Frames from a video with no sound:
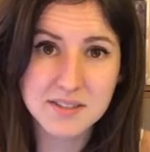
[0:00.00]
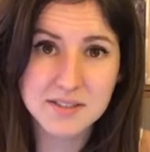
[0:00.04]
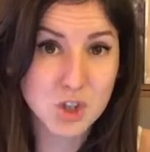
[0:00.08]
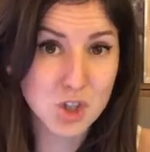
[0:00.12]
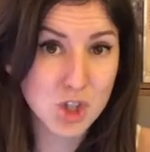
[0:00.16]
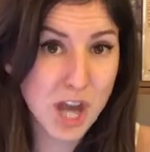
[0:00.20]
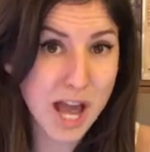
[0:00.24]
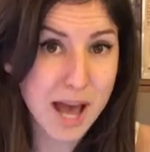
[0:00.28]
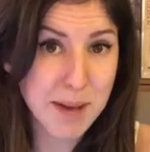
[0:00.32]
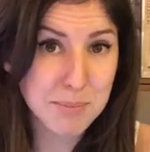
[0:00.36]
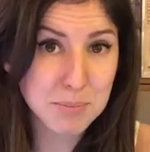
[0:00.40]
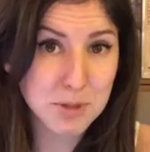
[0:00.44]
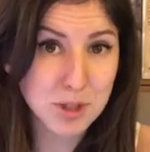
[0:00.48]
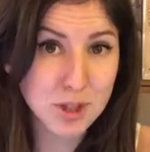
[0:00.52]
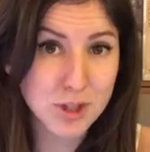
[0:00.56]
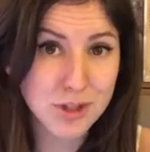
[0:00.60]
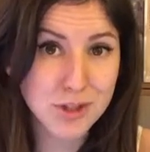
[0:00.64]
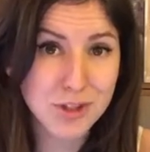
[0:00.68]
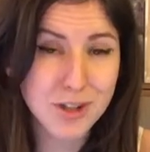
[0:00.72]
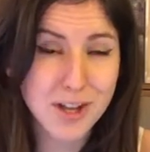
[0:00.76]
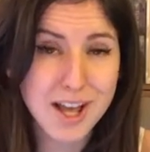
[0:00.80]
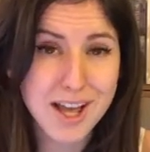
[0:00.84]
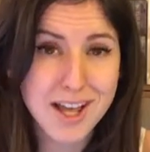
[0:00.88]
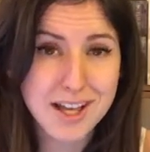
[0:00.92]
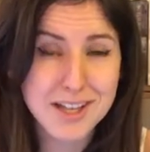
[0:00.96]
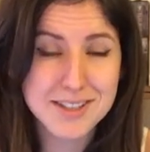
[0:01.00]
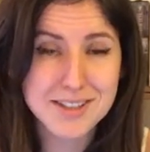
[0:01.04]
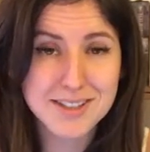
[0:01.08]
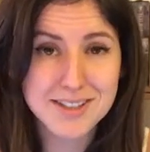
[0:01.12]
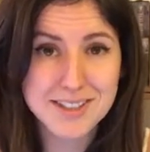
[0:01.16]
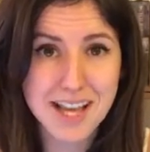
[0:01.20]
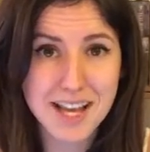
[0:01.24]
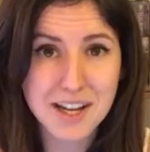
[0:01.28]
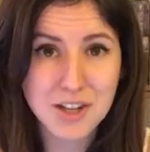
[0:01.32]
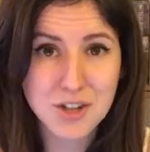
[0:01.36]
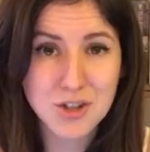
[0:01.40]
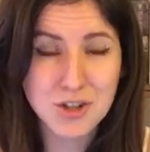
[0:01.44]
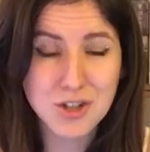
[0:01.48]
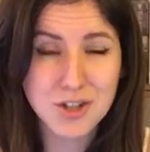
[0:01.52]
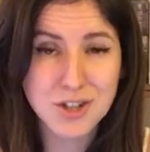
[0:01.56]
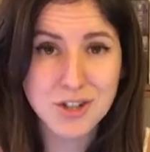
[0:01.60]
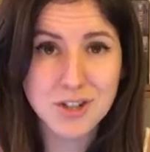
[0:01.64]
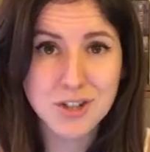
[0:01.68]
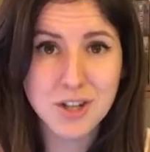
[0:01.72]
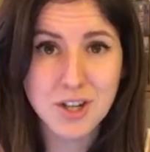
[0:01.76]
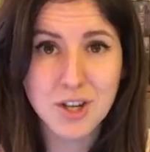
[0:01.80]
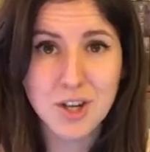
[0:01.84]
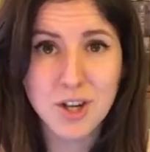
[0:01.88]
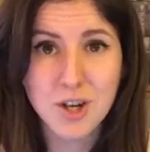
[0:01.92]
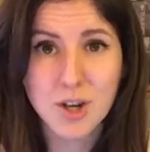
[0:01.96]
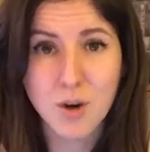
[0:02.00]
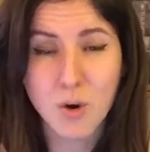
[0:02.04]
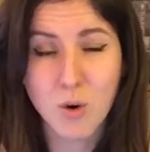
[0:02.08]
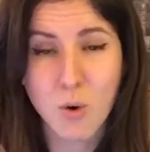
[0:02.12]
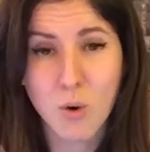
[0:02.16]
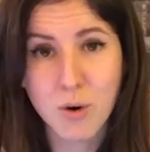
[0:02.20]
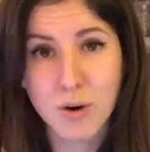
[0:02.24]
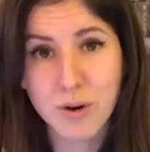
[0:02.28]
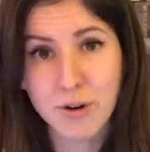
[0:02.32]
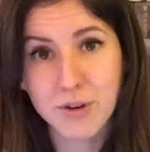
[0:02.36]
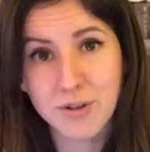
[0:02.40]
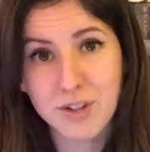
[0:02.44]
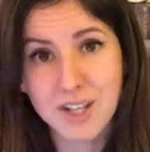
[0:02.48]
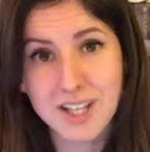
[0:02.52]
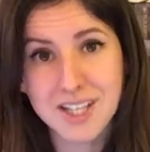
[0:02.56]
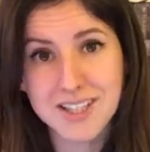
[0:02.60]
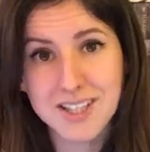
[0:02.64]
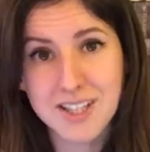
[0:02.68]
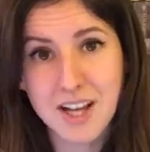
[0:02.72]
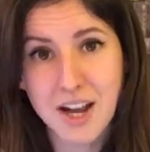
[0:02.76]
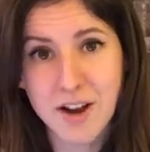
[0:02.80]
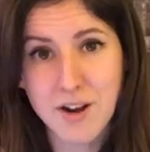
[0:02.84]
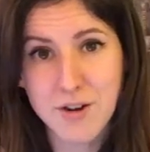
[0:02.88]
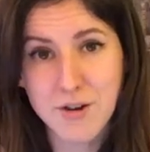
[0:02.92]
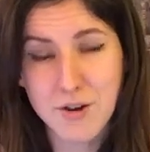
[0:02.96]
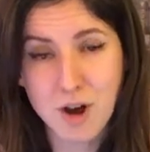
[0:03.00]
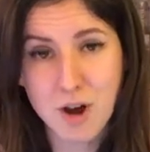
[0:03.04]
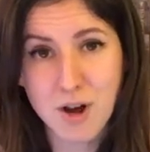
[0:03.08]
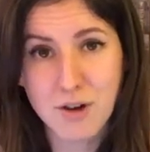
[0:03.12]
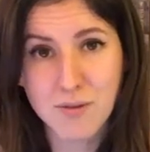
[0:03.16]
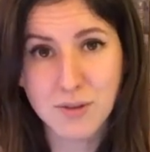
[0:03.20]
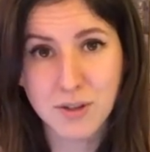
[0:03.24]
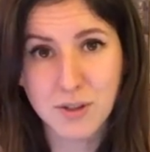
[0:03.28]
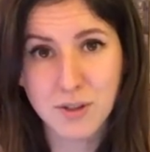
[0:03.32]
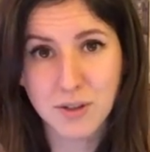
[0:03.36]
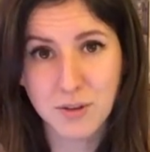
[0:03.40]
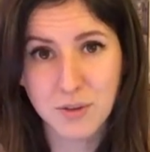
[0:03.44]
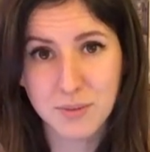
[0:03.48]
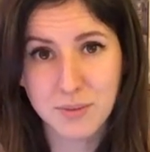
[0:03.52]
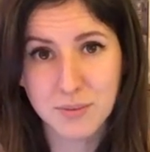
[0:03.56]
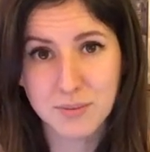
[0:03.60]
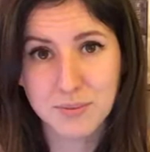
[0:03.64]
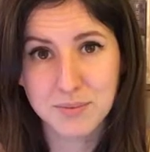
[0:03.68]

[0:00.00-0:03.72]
chapter, section, or the entire novel.